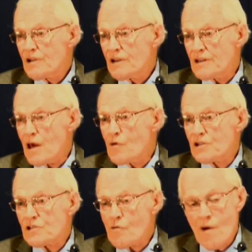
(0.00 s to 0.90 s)
and they
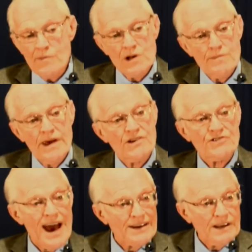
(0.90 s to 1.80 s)
want the women to be
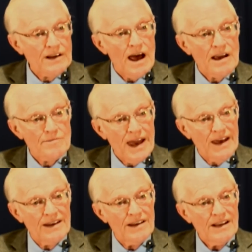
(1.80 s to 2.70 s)
exactly like
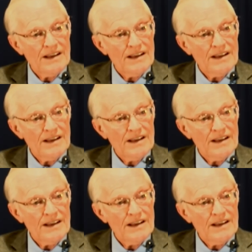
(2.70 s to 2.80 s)
men.